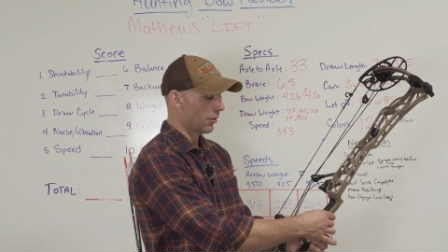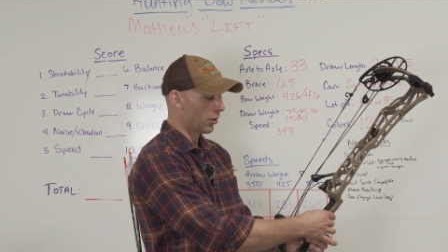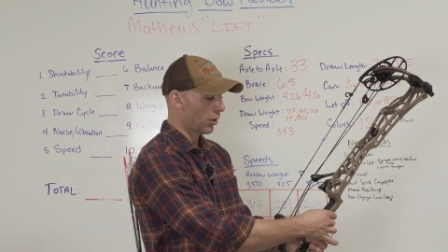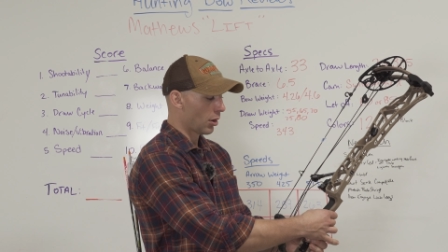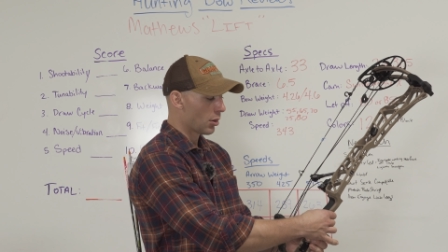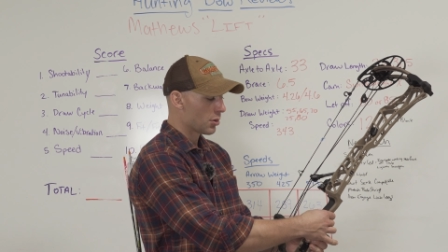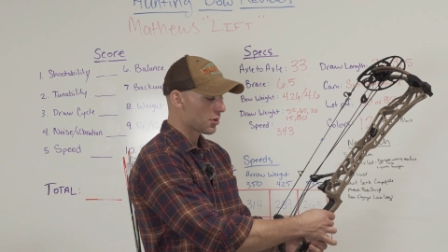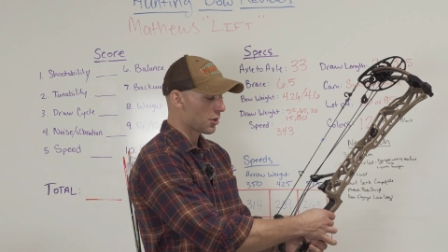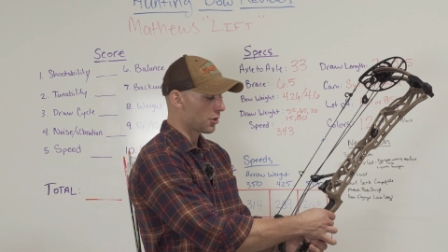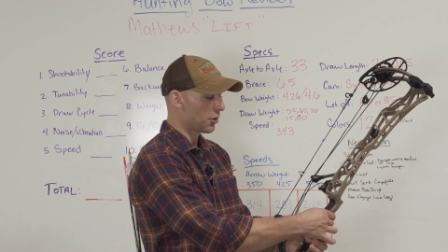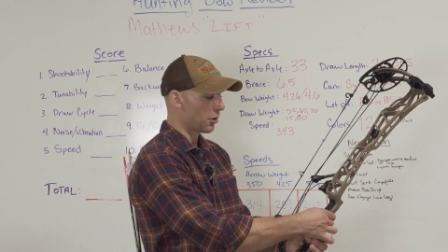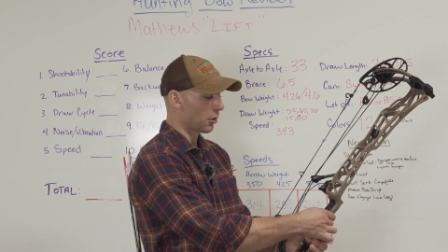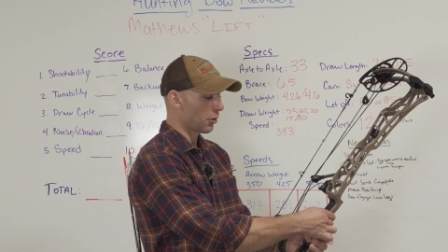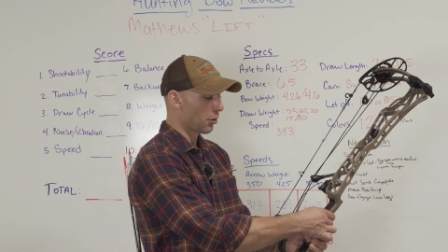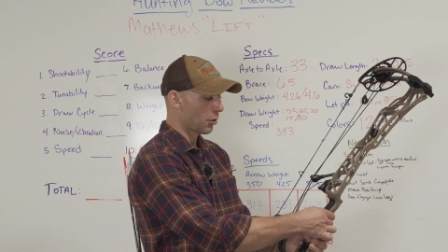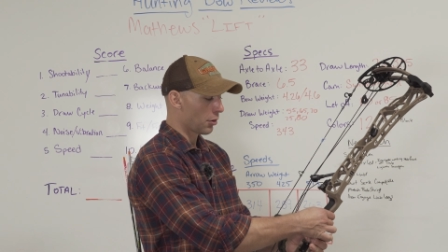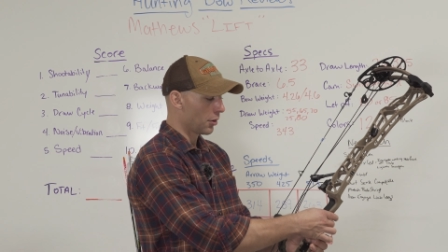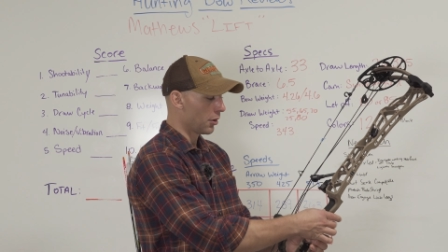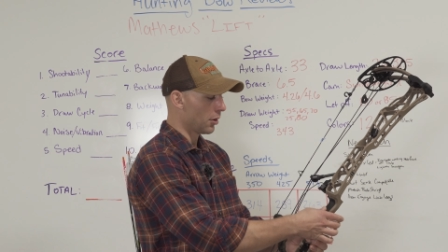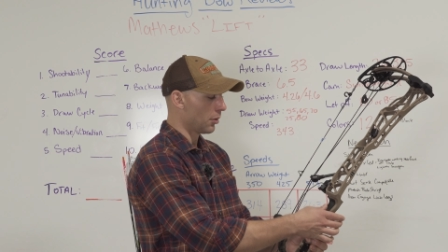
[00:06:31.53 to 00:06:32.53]
goes in your
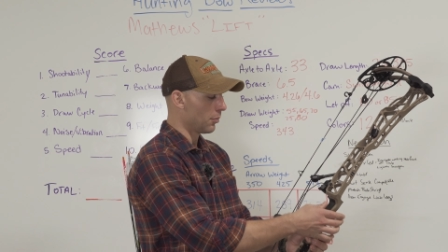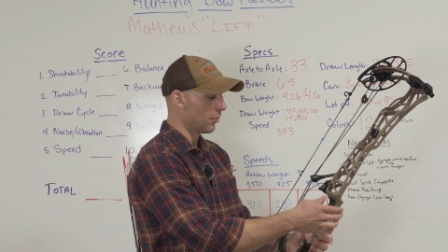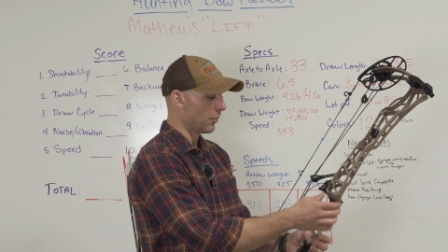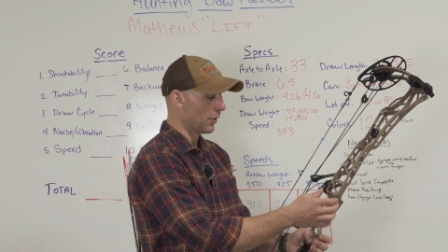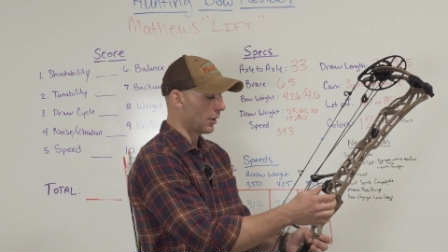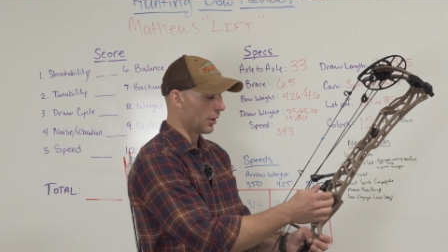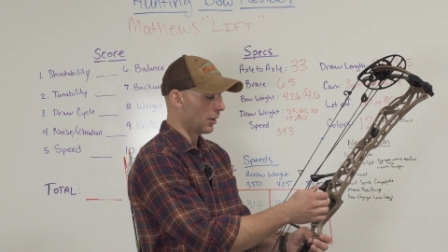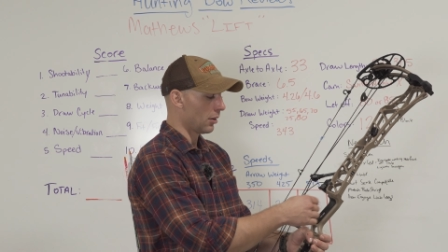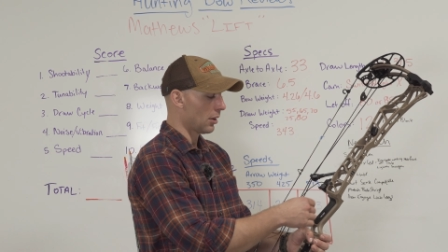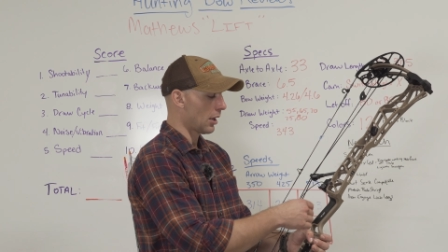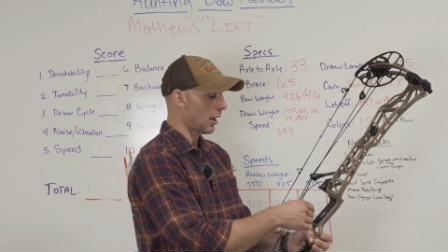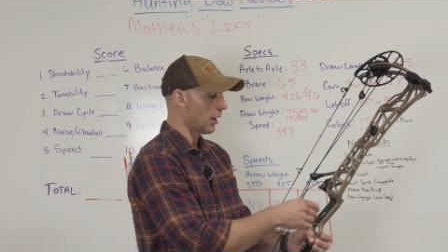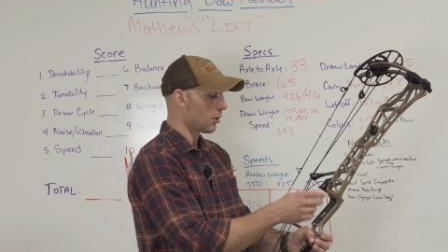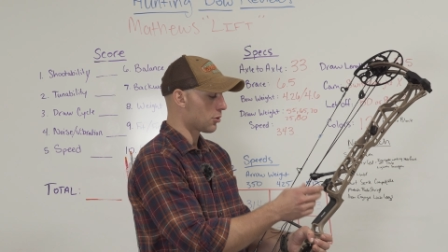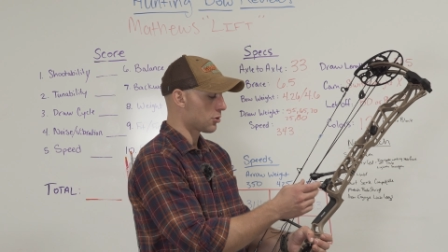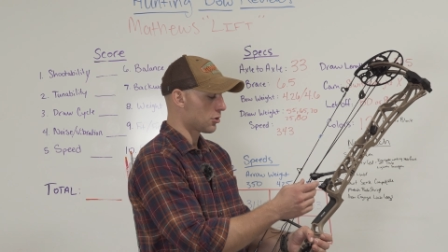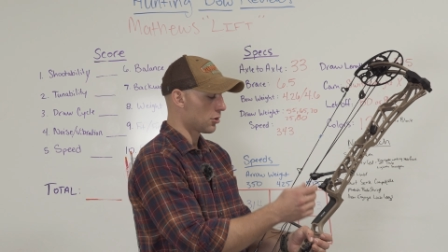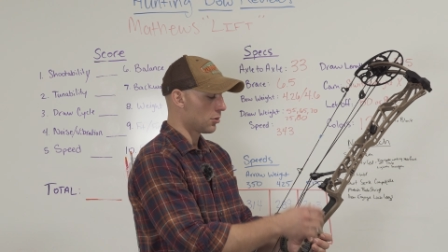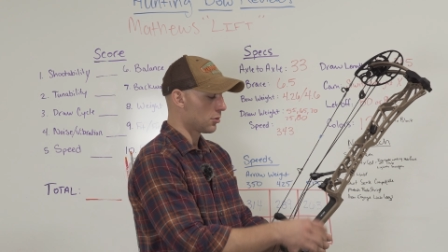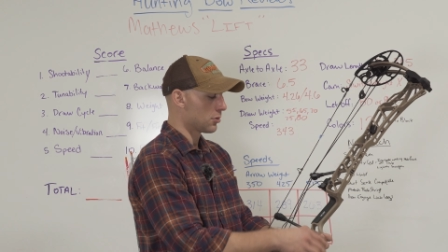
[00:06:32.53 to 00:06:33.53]
grip that
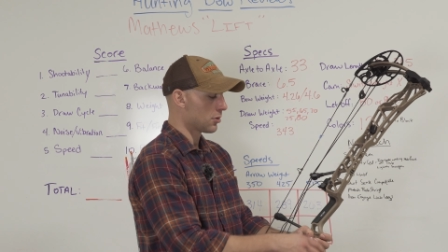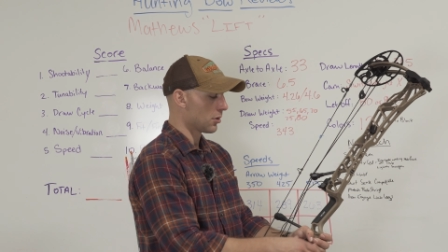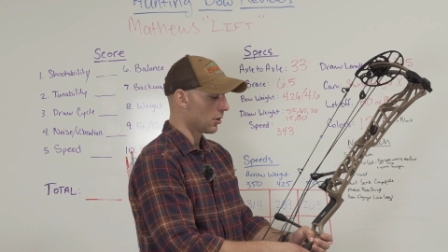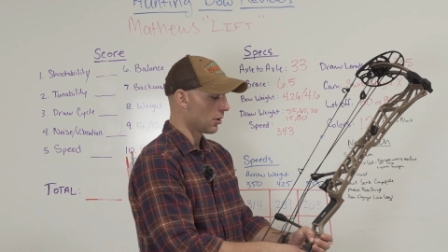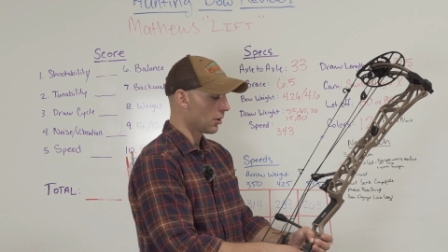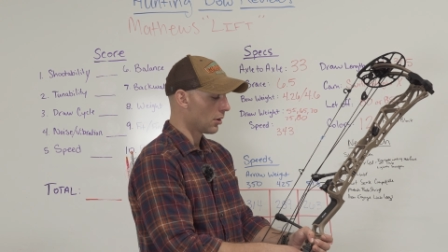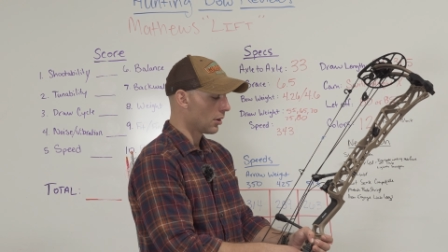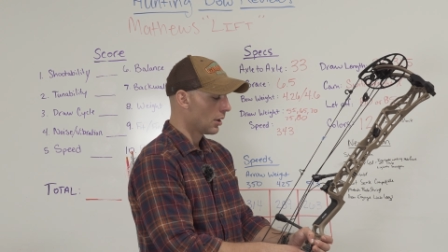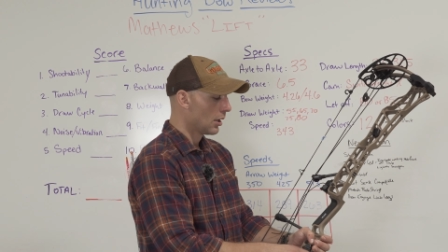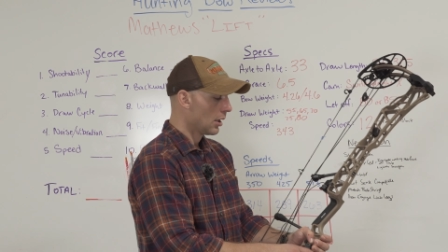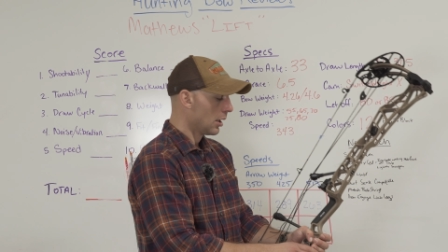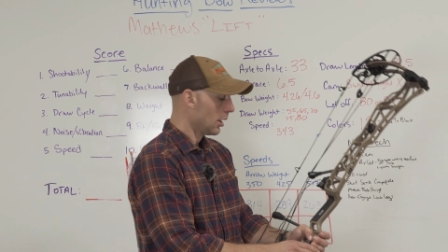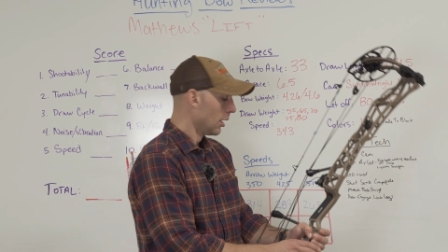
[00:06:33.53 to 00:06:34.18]
allows you to,